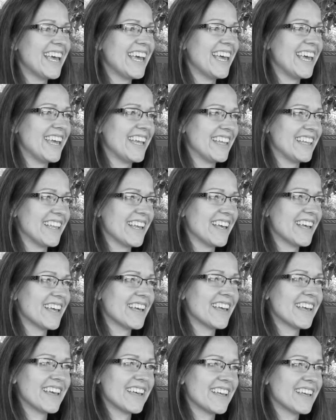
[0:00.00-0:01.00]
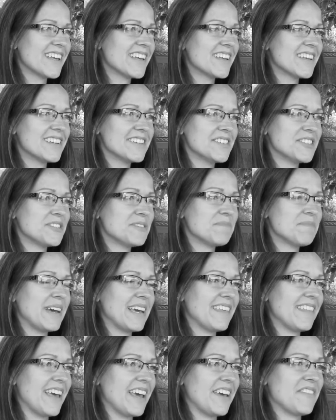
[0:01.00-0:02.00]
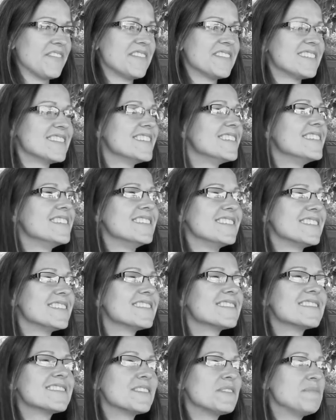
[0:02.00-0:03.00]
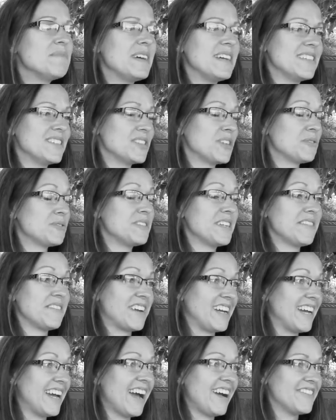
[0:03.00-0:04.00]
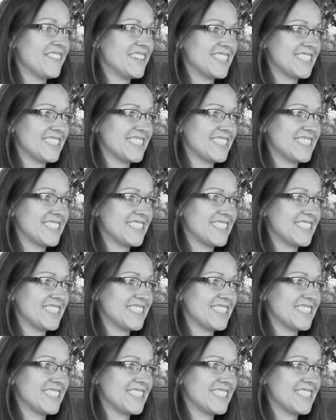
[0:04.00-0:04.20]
And my life has been so different ever